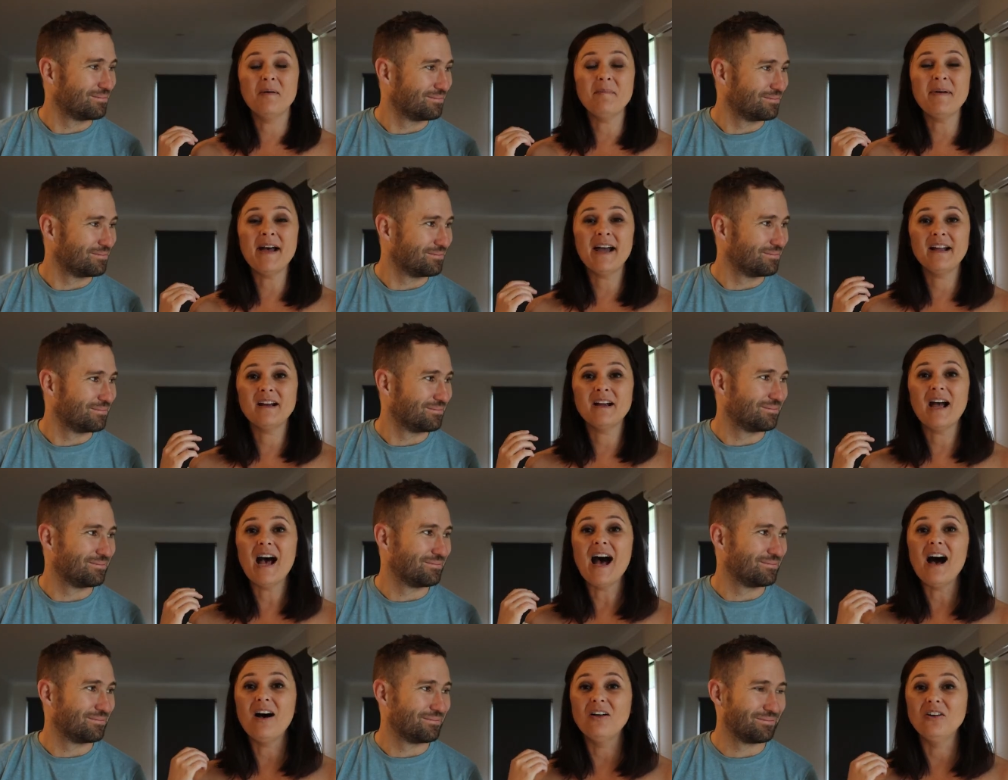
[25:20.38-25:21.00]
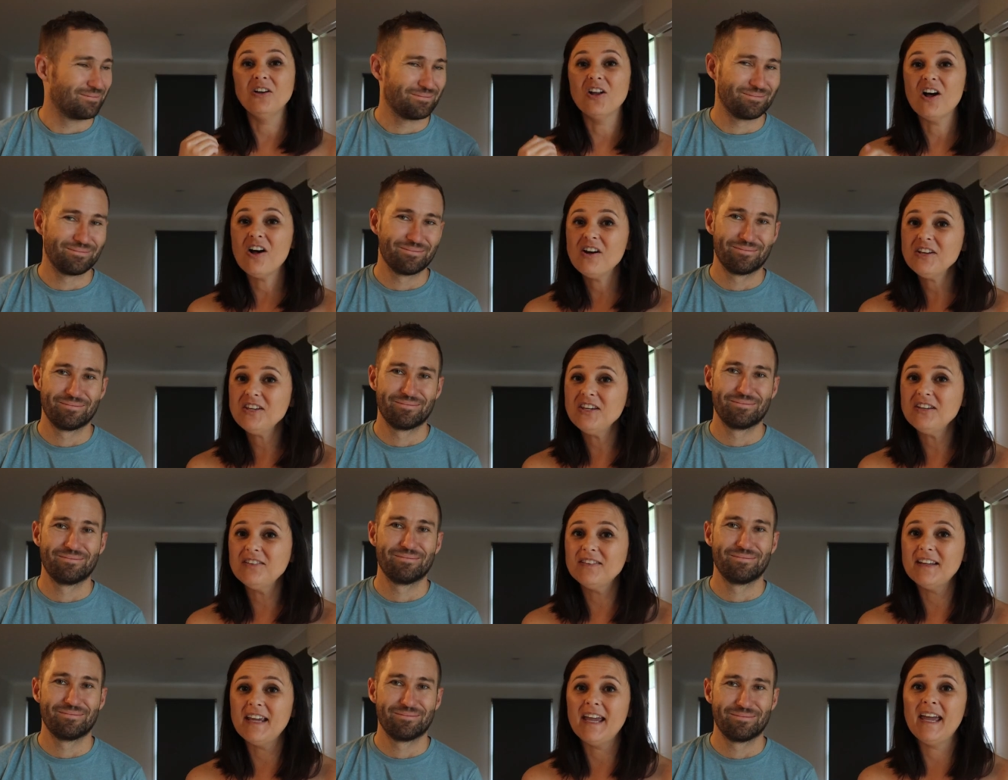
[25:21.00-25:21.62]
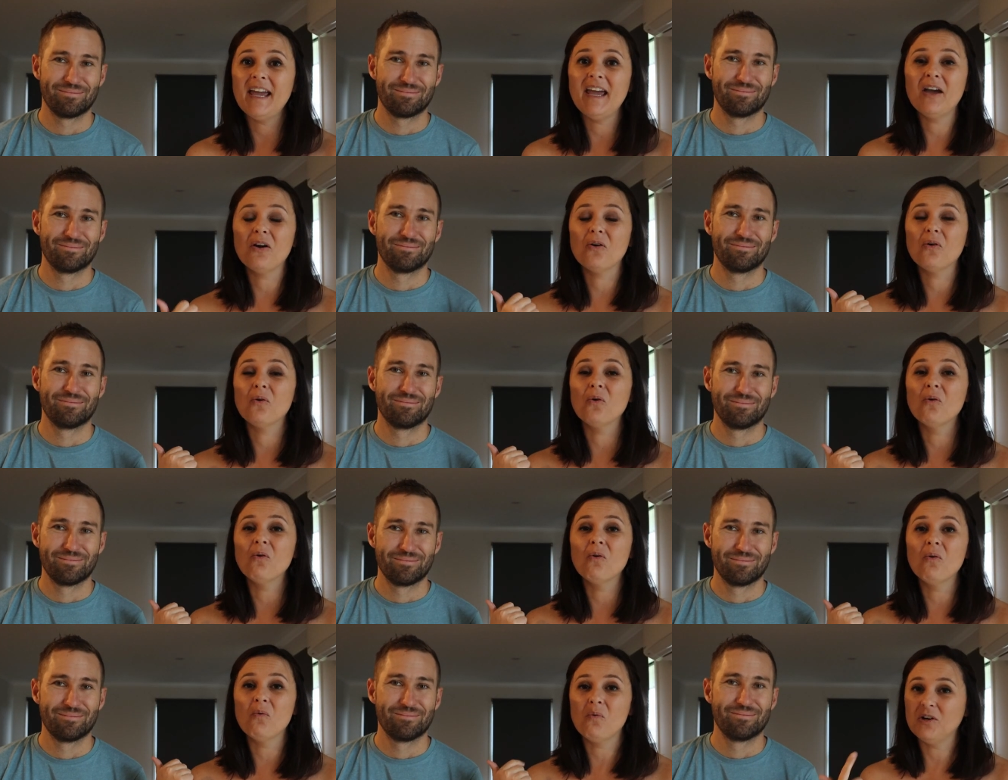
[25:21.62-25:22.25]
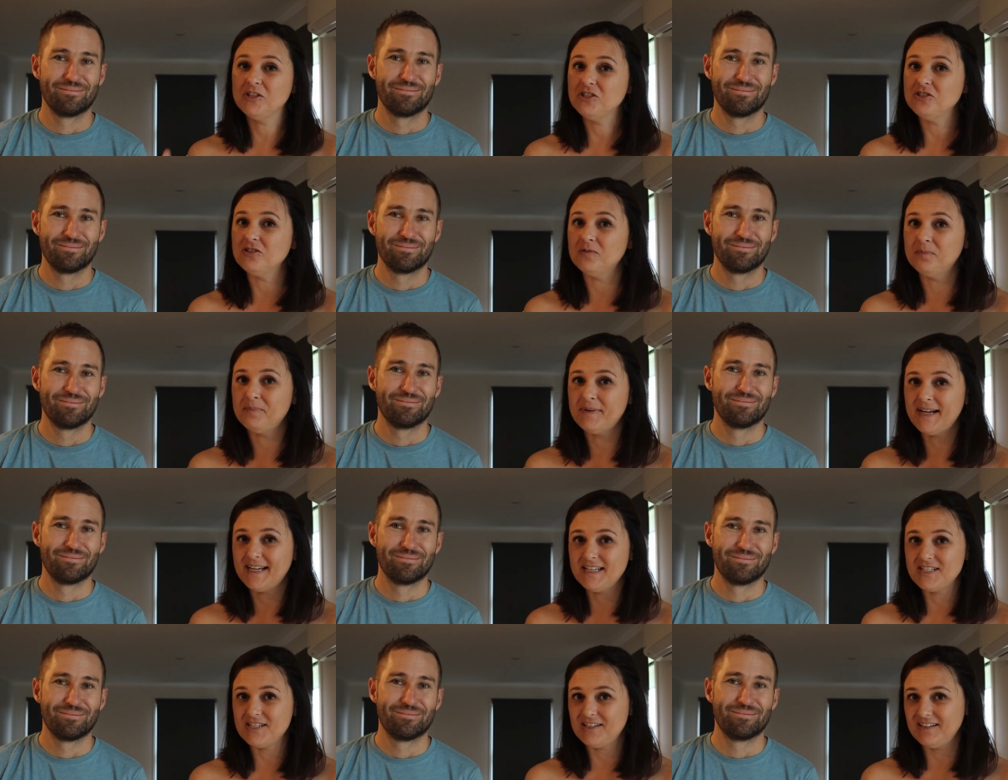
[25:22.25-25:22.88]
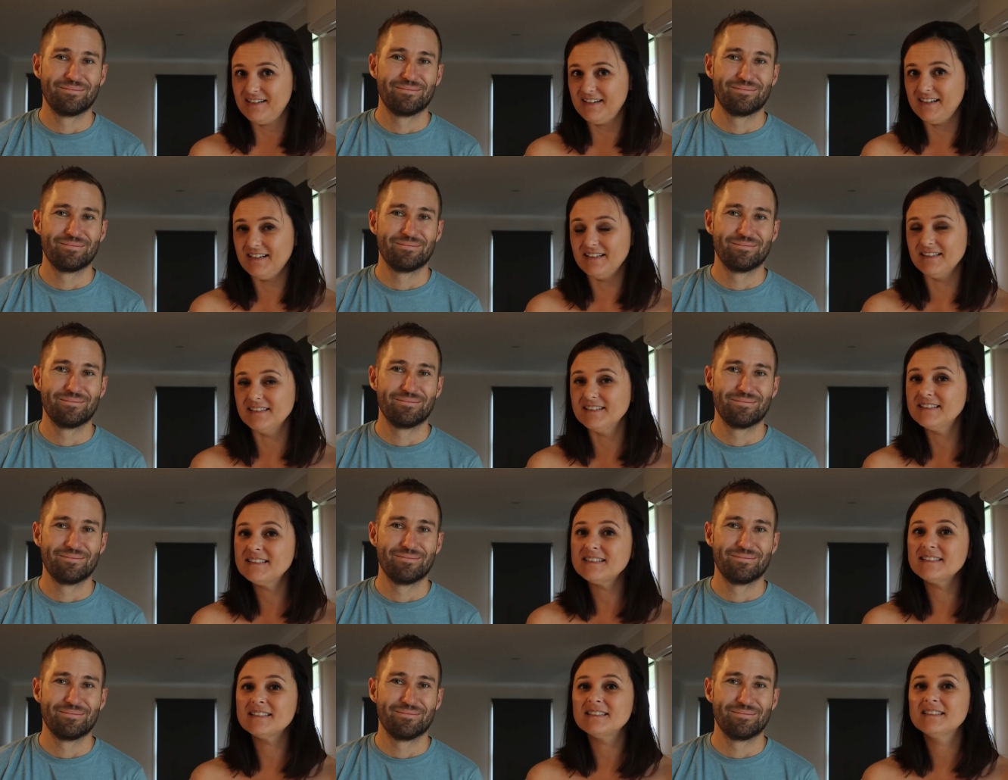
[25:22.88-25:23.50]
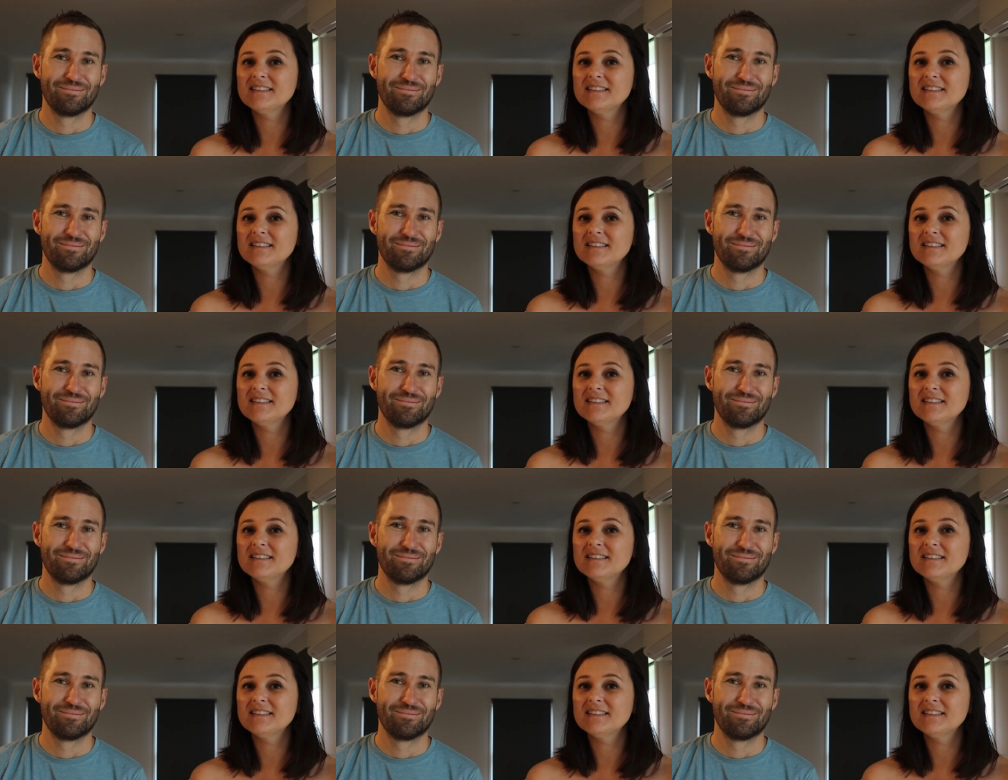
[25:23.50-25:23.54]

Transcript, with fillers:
Speaker 1: no matter how long you're there or what your budget is.